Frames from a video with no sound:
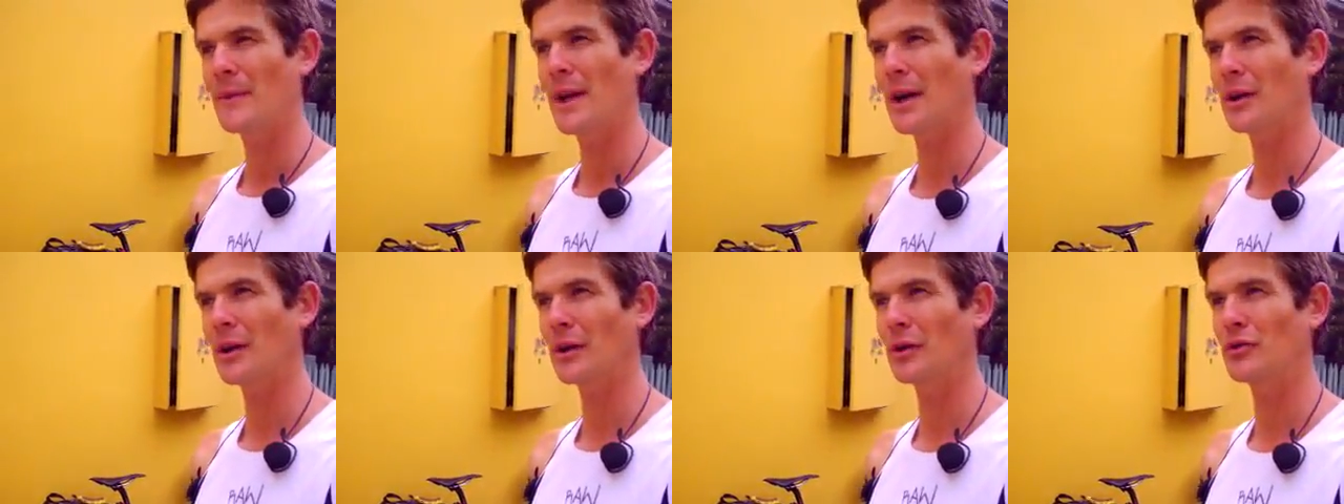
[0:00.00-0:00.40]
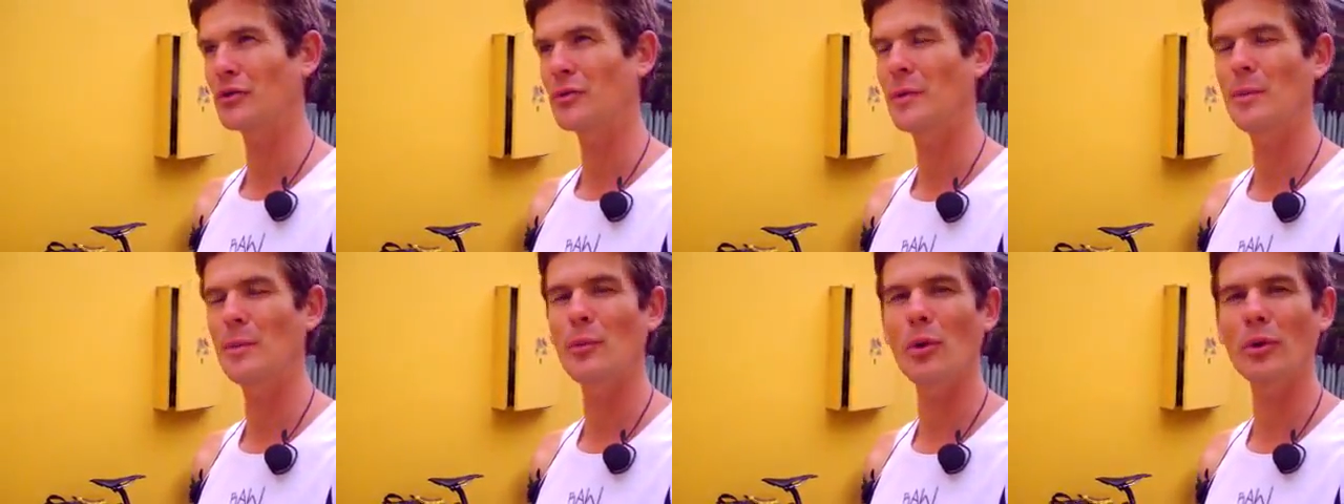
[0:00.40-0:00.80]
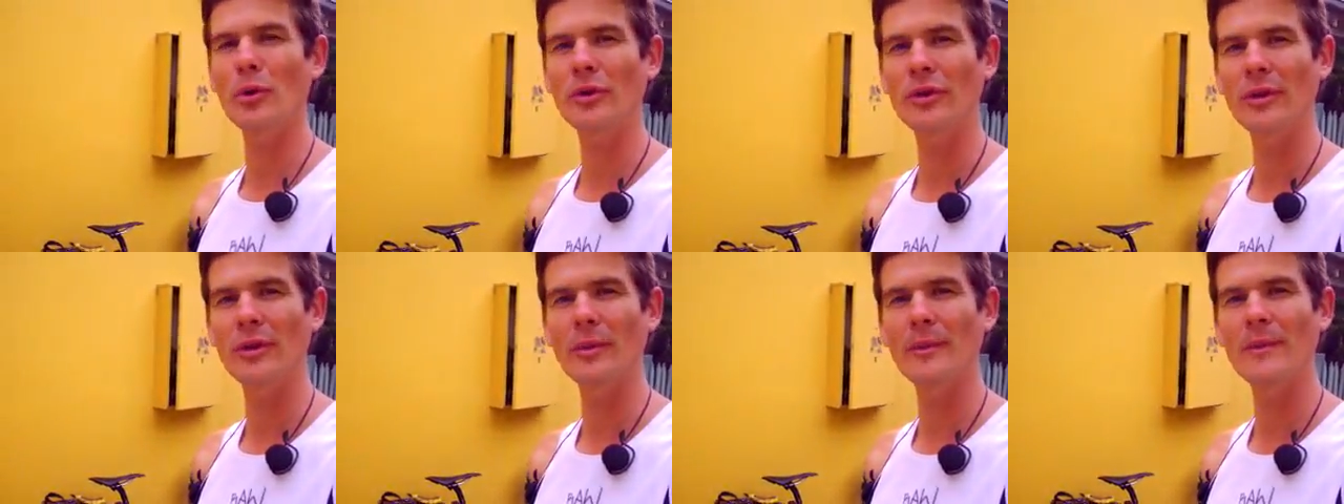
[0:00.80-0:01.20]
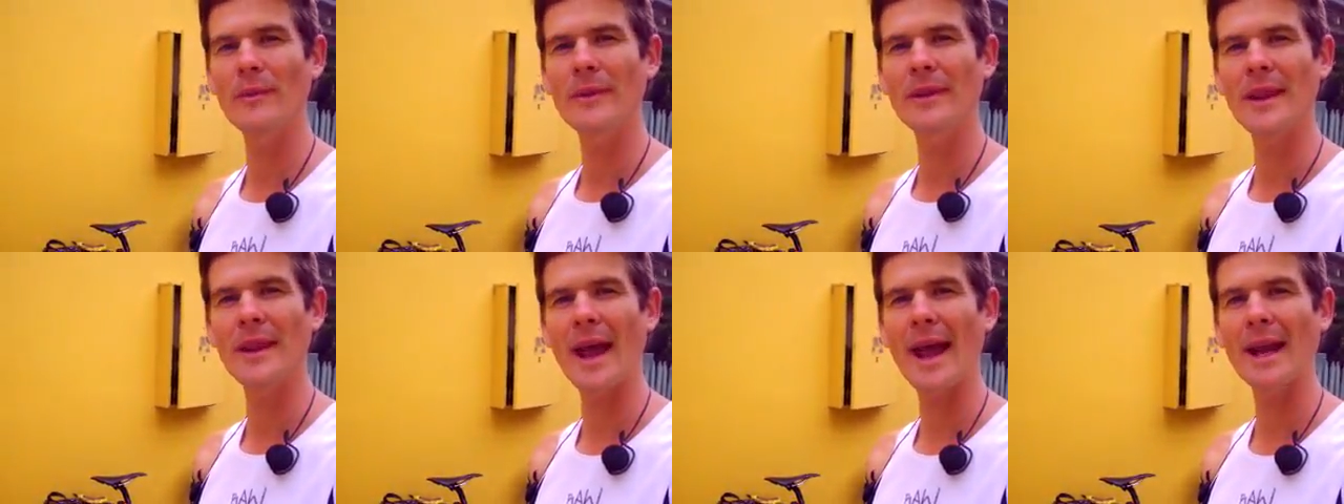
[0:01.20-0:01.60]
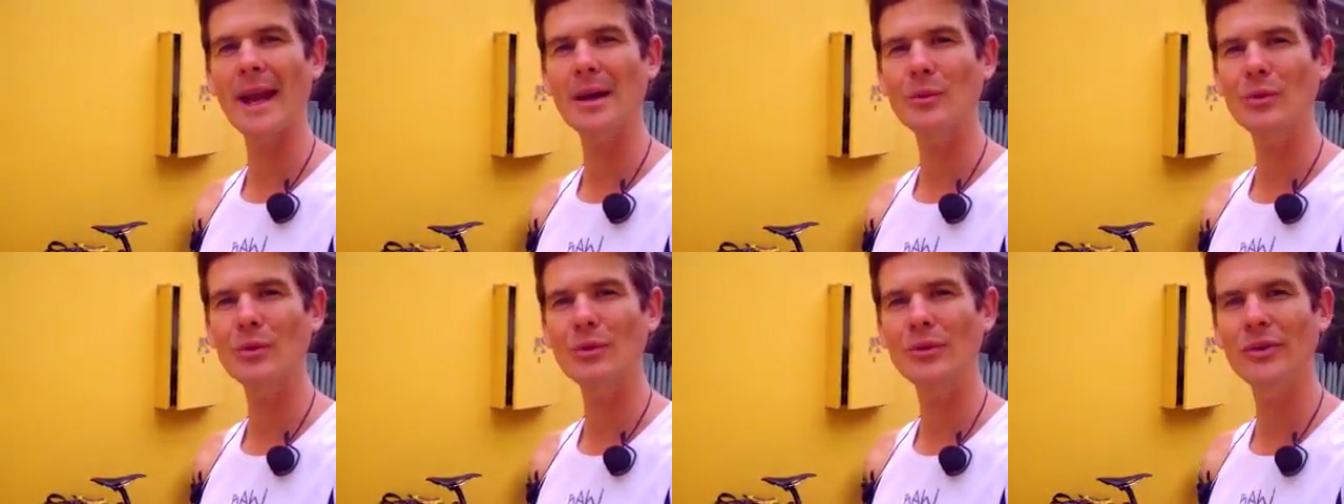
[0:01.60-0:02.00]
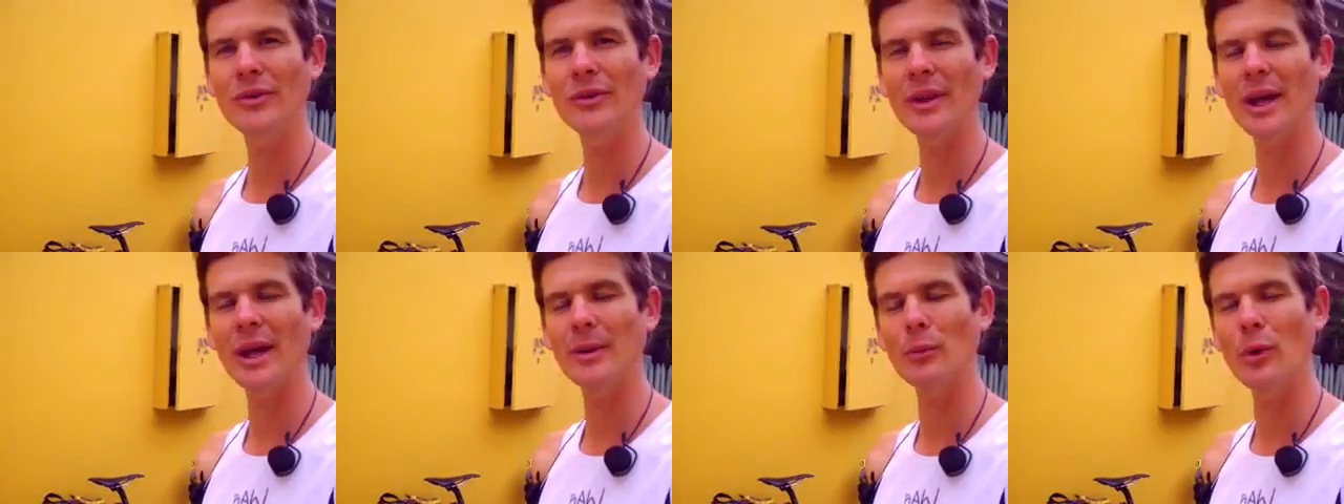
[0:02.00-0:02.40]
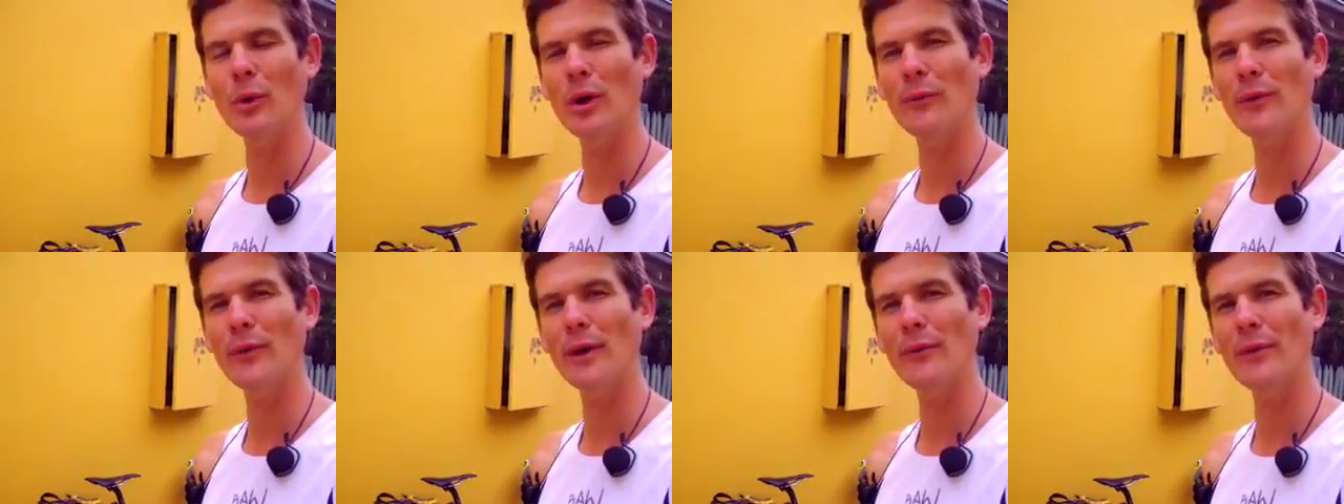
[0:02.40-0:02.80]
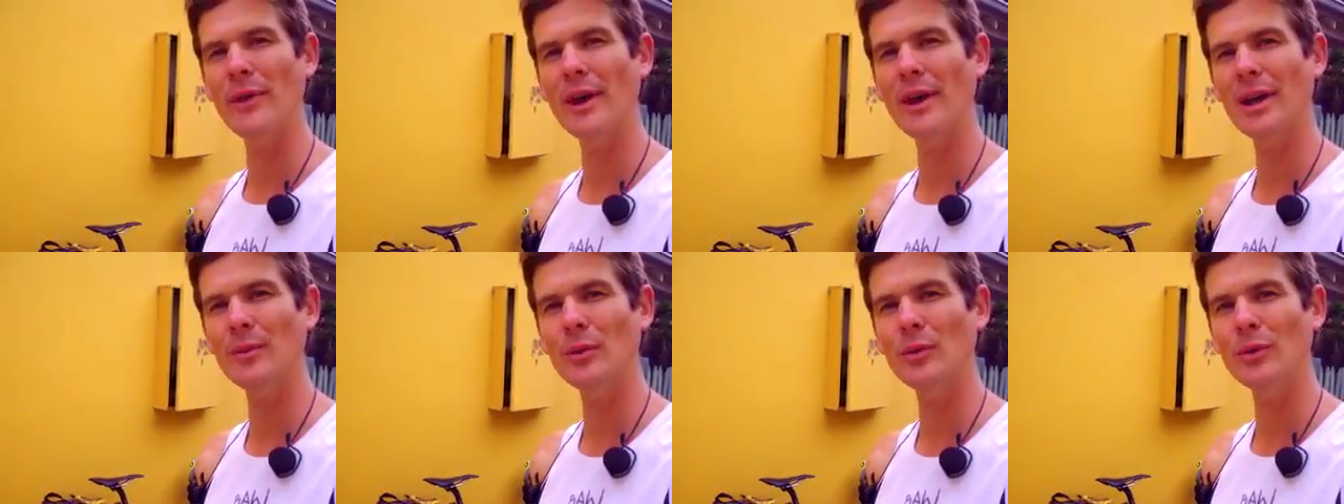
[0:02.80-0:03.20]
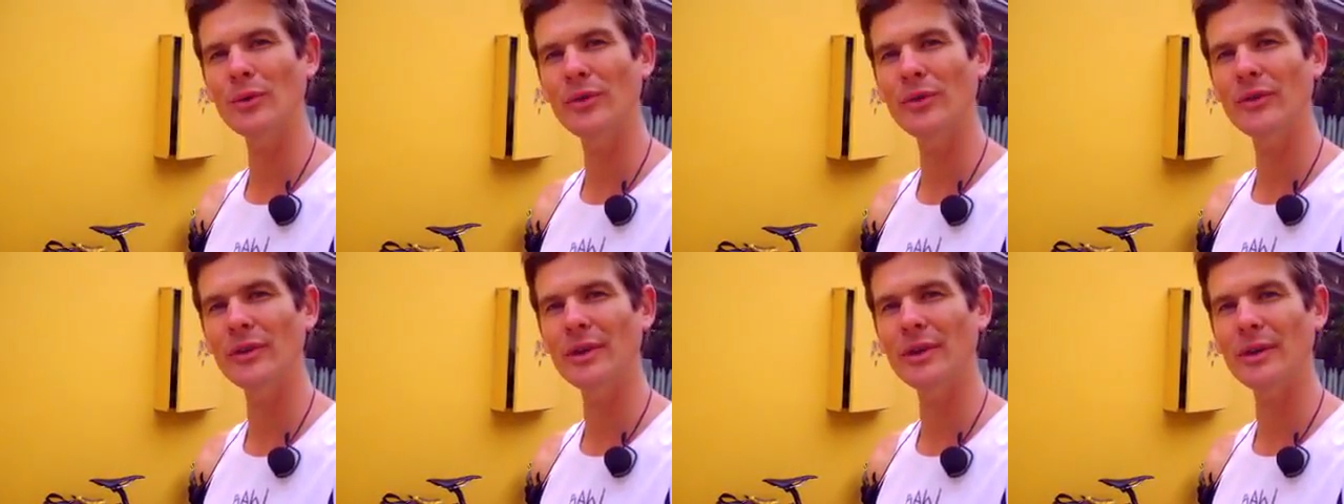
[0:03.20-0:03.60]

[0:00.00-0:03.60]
How can I contribute more to the animals and welfare for the animals?